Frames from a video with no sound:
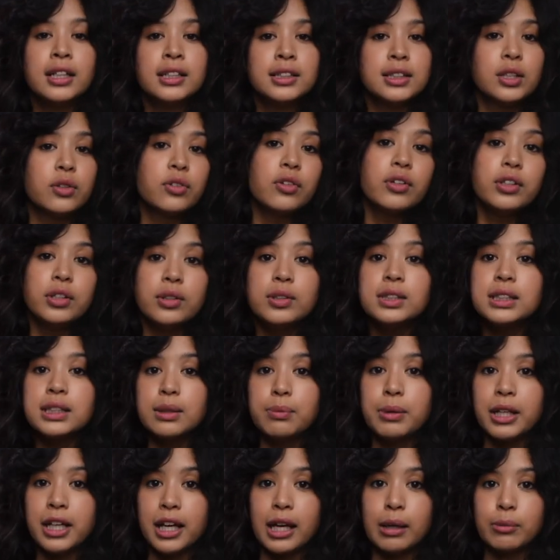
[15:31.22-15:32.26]
so they're used to
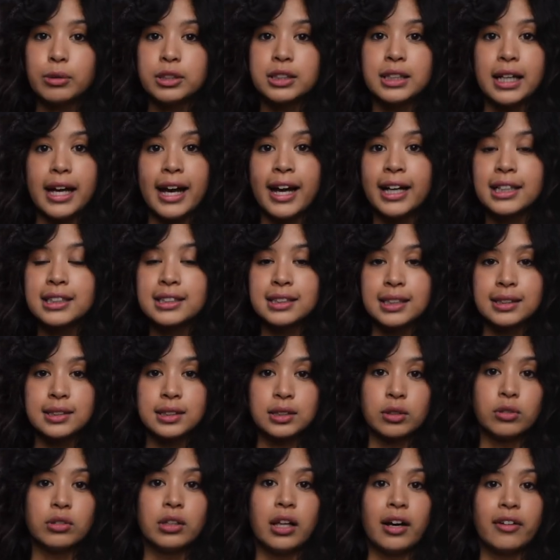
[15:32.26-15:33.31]
being able to access
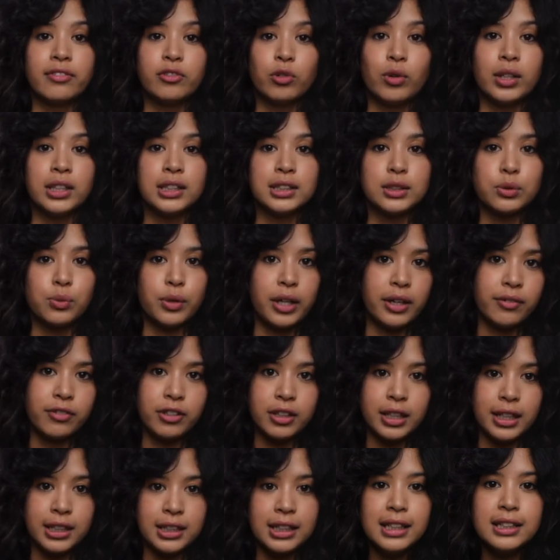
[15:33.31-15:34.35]
their loved ones whenever
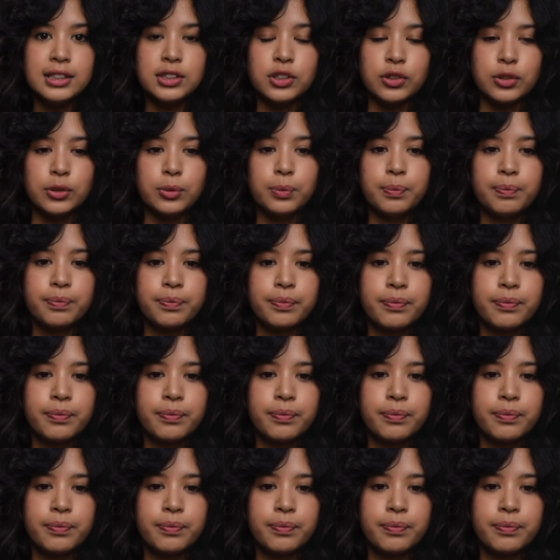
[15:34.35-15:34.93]
they need to.